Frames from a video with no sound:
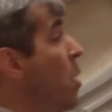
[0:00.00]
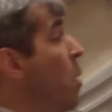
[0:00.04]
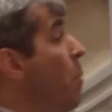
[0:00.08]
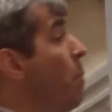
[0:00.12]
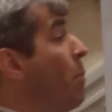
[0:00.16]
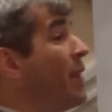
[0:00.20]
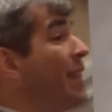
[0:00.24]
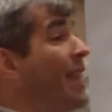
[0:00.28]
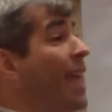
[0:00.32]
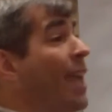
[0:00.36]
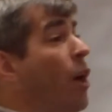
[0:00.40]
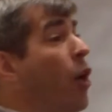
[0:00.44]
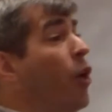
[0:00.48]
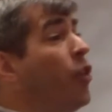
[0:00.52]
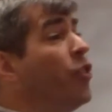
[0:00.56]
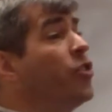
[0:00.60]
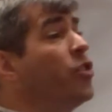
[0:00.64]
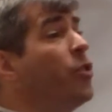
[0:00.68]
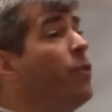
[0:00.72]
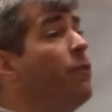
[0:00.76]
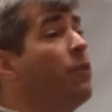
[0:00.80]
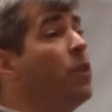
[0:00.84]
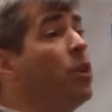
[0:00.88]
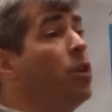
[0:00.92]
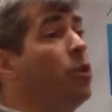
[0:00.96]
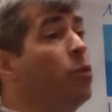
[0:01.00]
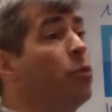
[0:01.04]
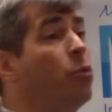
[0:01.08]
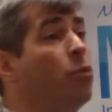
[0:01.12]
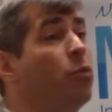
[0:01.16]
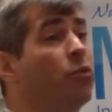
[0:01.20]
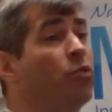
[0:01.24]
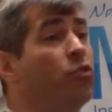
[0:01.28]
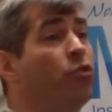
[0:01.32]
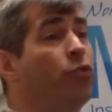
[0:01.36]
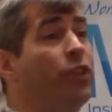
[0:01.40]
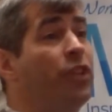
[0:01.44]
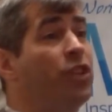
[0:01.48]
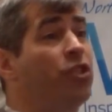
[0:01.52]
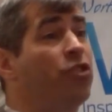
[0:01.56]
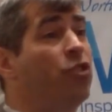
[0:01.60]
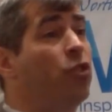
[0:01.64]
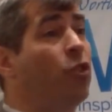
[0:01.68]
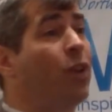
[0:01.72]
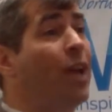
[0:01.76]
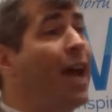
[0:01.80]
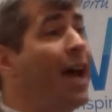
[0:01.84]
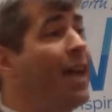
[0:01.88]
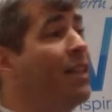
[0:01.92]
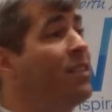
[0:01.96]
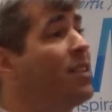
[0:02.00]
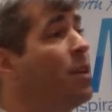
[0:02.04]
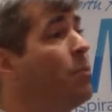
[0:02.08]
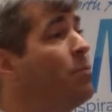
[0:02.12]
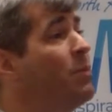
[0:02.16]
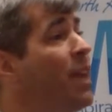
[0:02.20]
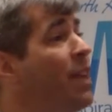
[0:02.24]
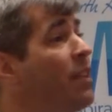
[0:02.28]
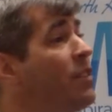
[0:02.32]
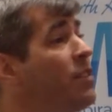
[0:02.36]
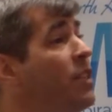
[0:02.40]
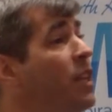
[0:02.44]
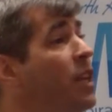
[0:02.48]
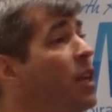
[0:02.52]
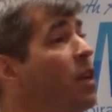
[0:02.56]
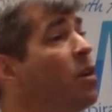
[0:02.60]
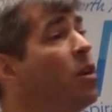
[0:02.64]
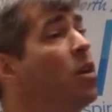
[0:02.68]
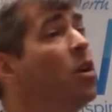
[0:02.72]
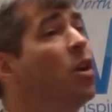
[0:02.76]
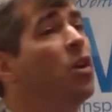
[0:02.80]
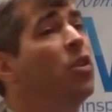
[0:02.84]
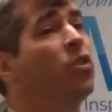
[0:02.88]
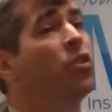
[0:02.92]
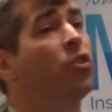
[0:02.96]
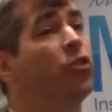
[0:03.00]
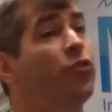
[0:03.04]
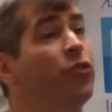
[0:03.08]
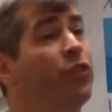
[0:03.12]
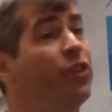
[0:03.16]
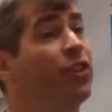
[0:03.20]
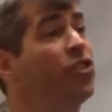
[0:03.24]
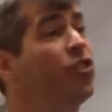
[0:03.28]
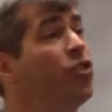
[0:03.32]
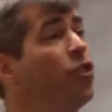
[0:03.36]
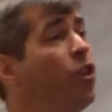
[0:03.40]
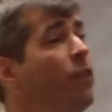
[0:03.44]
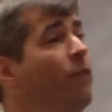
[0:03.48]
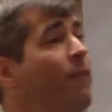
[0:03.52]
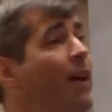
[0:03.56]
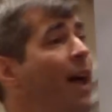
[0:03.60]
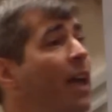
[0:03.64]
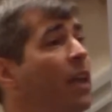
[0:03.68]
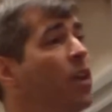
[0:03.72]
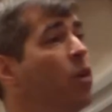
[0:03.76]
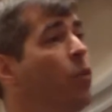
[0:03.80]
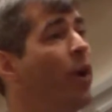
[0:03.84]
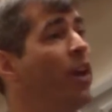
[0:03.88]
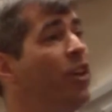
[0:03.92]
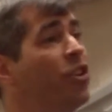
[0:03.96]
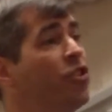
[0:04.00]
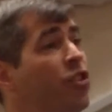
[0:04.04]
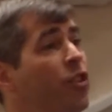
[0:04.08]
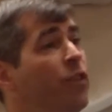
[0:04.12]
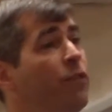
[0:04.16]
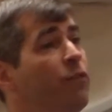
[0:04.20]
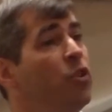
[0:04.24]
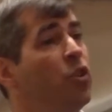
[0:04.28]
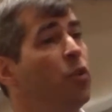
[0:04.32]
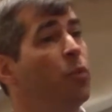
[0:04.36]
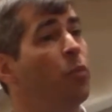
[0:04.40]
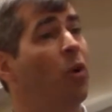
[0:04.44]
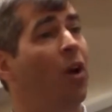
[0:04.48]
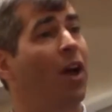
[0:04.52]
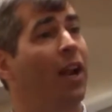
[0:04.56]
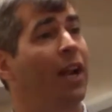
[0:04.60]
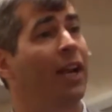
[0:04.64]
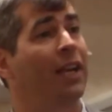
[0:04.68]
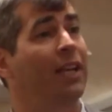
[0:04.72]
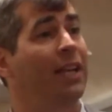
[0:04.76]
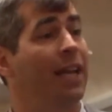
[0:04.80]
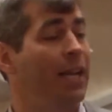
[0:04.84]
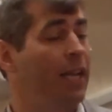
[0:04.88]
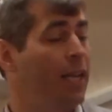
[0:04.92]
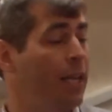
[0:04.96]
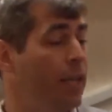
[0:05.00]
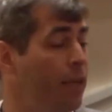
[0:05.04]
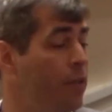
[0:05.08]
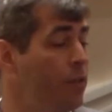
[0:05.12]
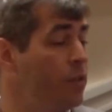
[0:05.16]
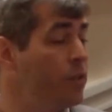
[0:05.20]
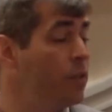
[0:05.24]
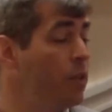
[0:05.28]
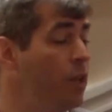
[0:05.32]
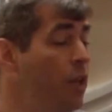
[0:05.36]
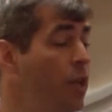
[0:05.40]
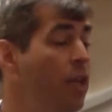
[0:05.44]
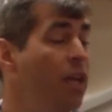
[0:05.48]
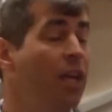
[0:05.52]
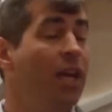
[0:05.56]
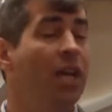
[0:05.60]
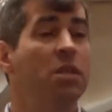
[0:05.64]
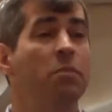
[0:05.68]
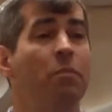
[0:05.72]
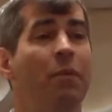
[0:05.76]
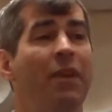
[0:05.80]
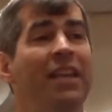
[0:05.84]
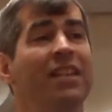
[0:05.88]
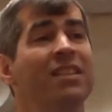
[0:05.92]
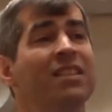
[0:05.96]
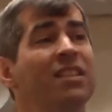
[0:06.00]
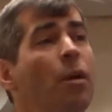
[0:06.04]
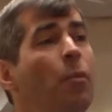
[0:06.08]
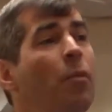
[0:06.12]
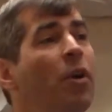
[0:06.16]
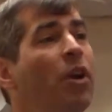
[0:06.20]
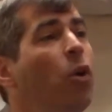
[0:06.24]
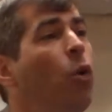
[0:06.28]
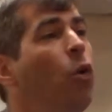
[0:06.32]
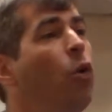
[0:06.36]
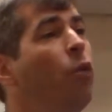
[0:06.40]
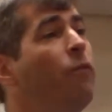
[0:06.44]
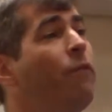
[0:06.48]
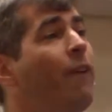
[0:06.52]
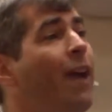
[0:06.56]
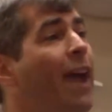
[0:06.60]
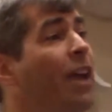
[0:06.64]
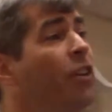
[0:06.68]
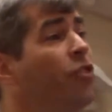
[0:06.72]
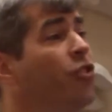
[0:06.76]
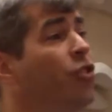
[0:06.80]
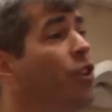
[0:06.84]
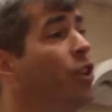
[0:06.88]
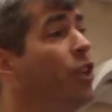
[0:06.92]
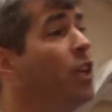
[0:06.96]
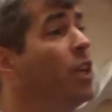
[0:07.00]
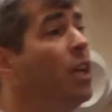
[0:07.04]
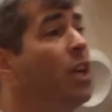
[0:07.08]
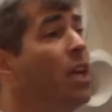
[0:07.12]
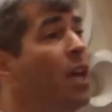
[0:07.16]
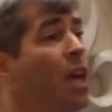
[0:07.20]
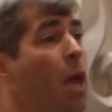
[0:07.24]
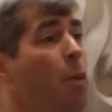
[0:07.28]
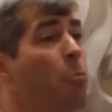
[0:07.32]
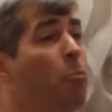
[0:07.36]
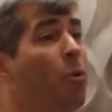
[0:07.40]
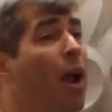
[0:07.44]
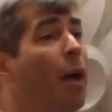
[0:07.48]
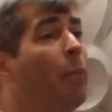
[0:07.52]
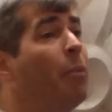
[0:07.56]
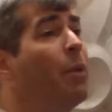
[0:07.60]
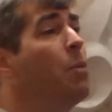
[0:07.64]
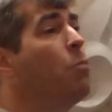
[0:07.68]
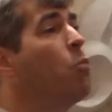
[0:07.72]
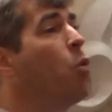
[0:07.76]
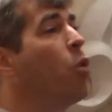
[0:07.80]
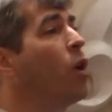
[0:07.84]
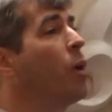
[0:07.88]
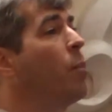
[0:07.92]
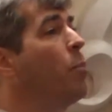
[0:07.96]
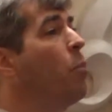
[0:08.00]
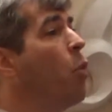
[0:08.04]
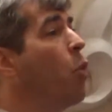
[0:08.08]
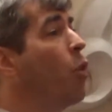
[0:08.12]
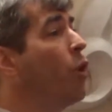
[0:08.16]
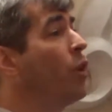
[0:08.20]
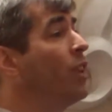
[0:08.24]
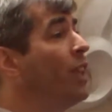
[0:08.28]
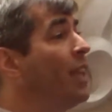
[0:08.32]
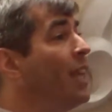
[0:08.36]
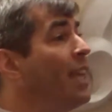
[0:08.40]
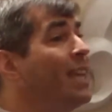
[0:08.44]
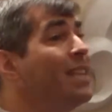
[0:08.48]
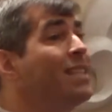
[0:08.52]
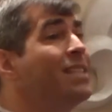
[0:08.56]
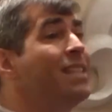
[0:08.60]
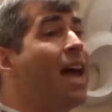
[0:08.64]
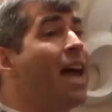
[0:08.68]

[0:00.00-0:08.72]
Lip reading: But they also view traditional concept testing, the traditional evaluation of new product ideas, as being somewhat old-fashioned, and probably more importantly, is